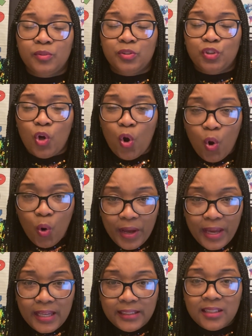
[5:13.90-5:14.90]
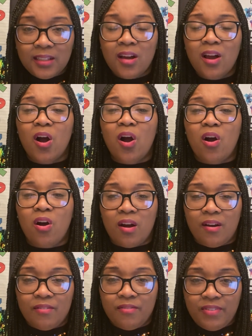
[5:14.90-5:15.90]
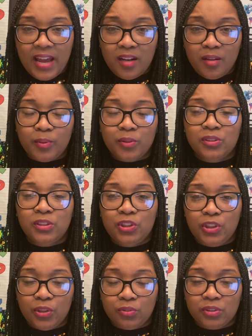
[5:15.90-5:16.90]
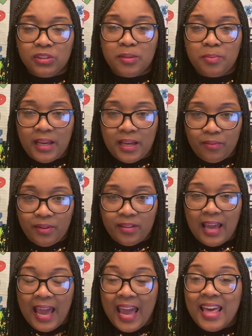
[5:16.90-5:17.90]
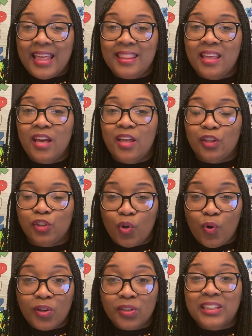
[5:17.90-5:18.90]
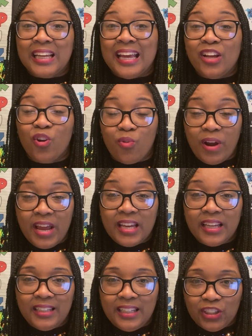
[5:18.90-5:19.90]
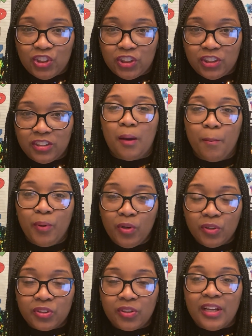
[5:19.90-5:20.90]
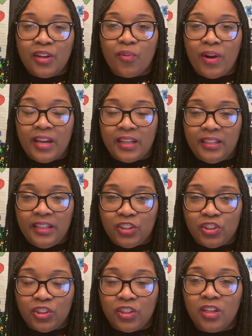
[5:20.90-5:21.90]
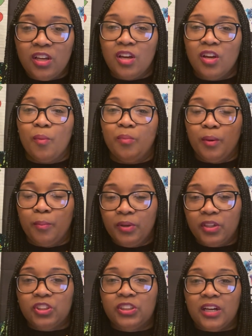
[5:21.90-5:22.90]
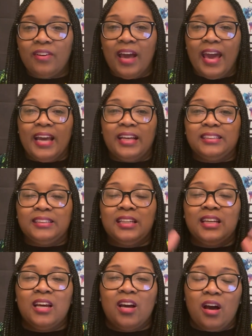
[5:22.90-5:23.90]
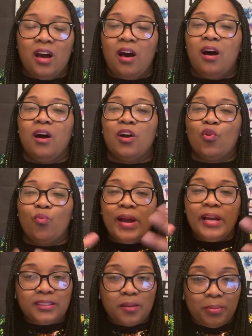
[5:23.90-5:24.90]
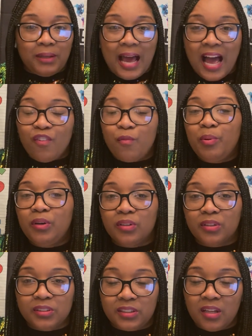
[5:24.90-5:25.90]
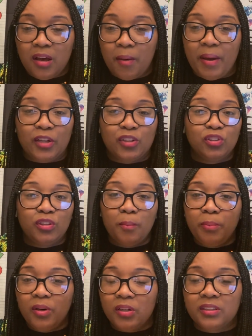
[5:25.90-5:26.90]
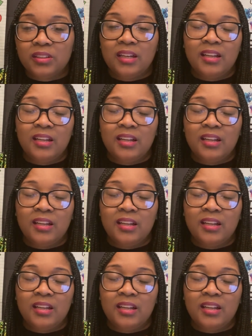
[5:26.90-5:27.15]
toys are available to children to play with, and the toys are in great condition. Books are in great condition. The bookshelf has a great supply of books. Make sure the books